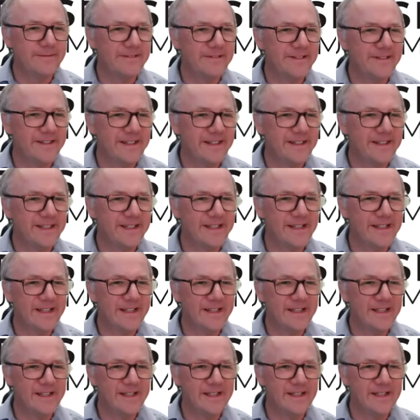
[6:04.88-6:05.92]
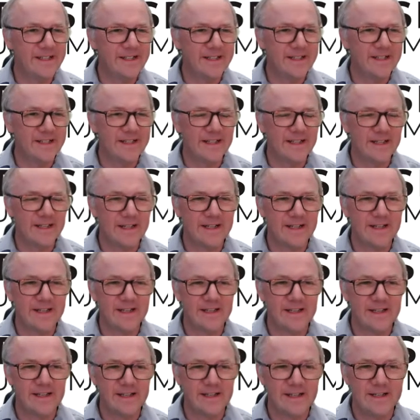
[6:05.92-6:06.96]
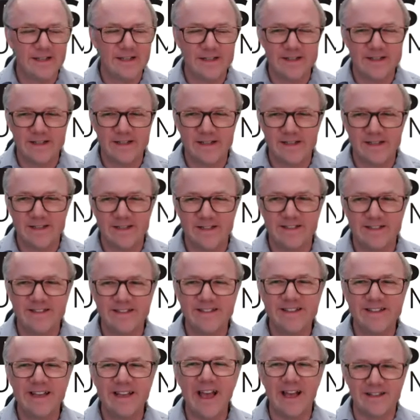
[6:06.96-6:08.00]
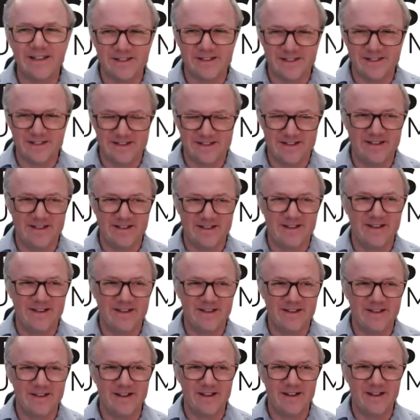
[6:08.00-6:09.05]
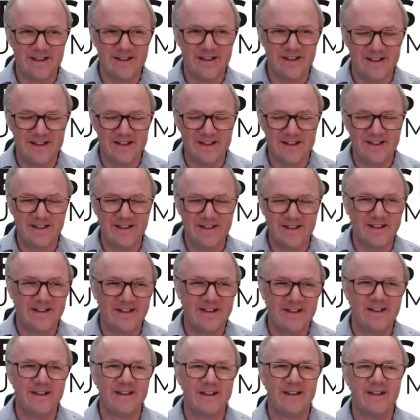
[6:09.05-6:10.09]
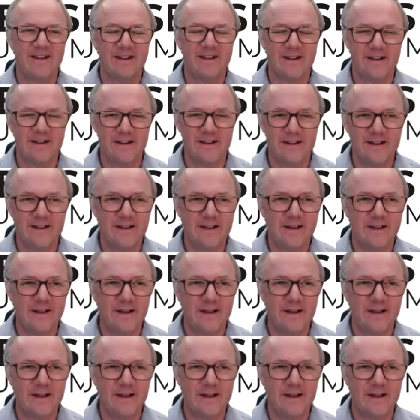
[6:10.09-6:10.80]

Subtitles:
This person isn't speaking.